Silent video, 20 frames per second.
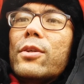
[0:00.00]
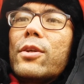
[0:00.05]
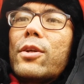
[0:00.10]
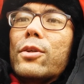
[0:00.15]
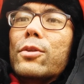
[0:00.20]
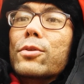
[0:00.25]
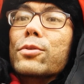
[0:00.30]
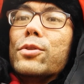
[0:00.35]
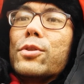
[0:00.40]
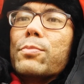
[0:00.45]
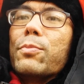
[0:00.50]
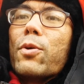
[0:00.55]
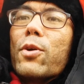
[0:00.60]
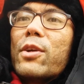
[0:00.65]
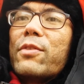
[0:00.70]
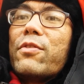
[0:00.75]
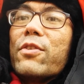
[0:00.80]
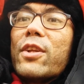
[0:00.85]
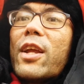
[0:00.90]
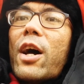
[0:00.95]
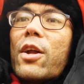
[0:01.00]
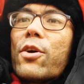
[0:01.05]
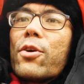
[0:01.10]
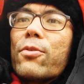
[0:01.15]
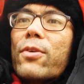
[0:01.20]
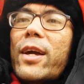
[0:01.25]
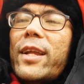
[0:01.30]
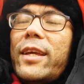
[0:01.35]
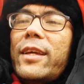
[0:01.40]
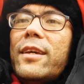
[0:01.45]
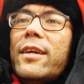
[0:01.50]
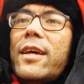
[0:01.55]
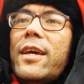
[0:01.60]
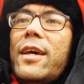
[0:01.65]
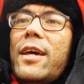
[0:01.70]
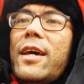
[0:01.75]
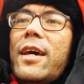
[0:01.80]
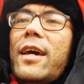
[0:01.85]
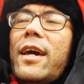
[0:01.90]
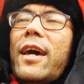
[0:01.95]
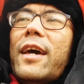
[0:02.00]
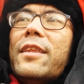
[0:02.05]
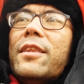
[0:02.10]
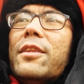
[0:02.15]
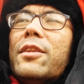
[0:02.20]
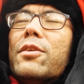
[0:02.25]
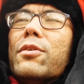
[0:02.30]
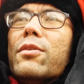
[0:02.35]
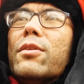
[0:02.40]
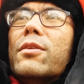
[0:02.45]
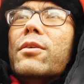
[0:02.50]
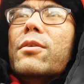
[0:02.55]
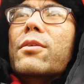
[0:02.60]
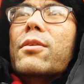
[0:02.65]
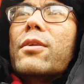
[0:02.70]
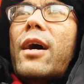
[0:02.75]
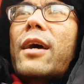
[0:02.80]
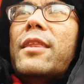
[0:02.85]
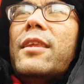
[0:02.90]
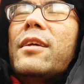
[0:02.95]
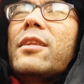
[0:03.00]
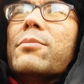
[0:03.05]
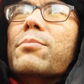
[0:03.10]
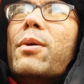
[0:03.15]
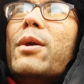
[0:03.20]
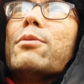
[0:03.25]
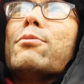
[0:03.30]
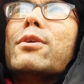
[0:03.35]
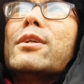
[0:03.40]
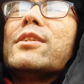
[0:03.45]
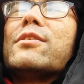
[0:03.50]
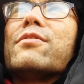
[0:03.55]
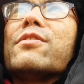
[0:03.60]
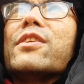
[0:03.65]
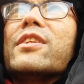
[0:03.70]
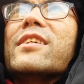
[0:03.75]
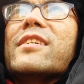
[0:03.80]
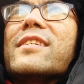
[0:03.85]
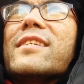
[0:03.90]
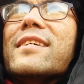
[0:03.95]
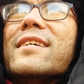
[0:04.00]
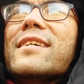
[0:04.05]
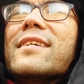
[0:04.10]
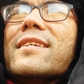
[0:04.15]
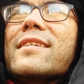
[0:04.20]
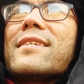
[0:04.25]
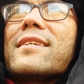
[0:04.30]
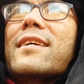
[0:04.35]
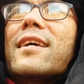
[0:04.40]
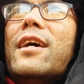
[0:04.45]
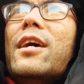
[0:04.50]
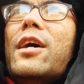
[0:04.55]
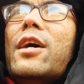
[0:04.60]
glutes more if you're not already. And I think the main reason for this is